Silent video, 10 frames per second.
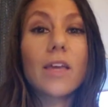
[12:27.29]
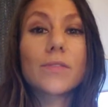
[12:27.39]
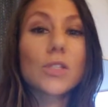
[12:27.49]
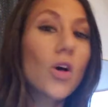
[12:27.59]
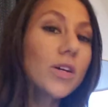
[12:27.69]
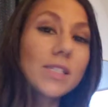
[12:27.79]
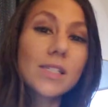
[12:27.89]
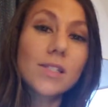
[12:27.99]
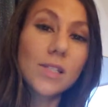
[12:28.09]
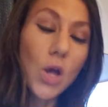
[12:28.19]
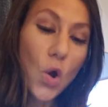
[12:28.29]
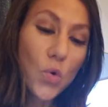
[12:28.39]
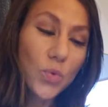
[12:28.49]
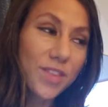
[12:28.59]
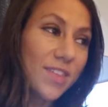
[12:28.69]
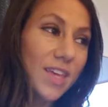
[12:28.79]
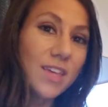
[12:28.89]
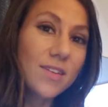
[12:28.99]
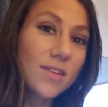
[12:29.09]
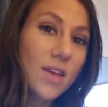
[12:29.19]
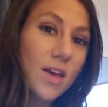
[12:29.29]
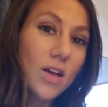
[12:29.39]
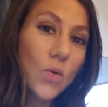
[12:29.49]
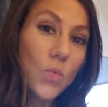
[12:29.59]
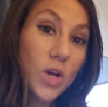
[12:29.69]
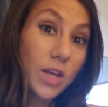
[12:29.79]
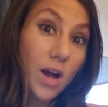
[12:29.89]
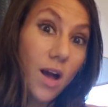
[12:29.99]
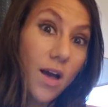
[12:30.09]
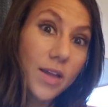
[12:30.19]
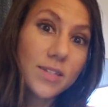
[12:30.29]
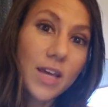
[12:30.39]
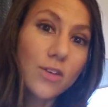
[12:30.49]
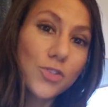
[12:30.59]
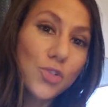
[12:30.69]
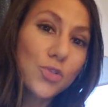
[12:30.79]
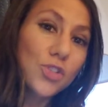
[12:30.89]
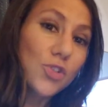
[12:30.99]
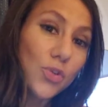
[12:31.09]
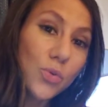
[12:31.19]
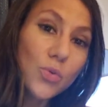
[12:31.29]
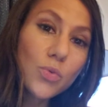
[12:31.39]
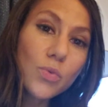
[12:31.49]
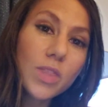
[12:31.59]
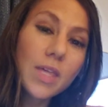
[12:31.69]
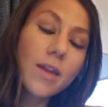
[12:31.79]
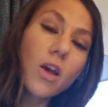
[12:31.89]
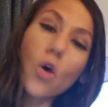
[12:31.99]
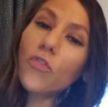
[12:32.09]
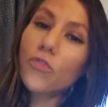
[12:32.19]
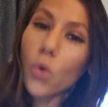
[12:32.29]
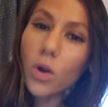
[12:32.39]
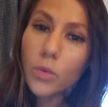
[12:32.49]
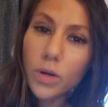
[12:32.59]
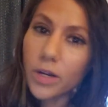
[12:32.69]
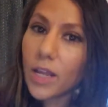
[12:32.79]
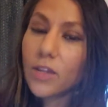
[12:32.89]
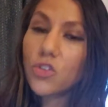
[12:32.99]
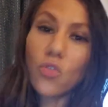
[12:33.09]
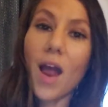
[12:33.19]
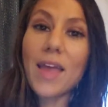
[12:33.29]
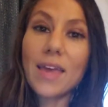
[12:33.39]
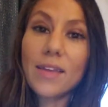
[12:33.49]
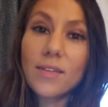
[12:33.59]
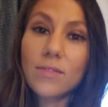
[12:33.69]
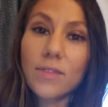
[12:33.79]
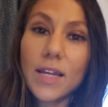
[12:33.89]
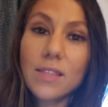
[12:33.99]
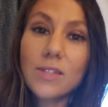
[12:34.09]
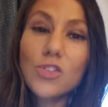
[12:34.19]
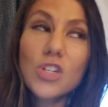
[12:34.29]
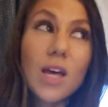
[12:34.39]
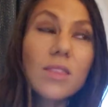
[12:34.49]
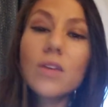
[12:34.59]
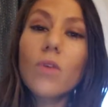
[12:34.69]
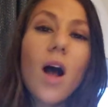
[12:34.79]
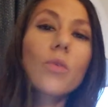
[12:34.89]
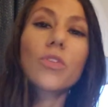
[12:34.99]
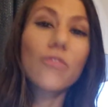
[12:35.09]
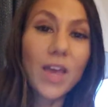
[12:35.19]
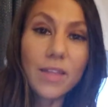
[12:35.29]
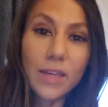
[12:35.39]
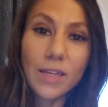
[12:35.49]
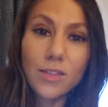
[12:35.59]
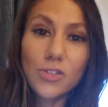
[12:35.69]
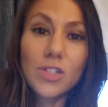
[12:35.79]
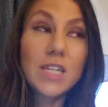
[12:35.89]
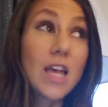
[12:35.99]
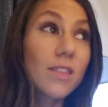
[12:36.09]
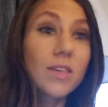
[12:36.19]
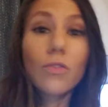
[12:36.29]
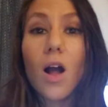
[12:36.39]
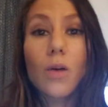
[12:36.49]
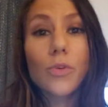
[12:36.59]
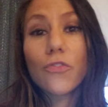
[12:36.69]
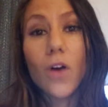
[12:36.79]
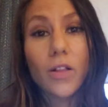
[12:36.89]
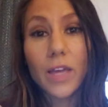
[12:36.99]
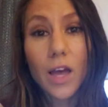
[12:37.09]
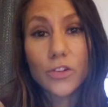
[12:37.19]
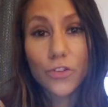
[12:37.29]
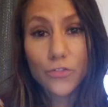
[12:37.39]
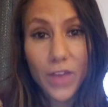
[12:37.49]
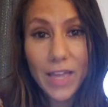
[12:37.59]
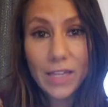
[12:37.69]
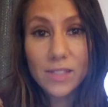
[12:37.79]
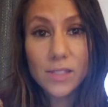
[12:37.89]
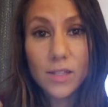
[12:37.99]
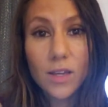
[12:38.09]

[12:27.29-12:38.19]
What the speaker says: As long as it's within what God tells you to do, then go forward and try it, right? There's nothing wrong with failing. There's nothing wrong with falling on your face.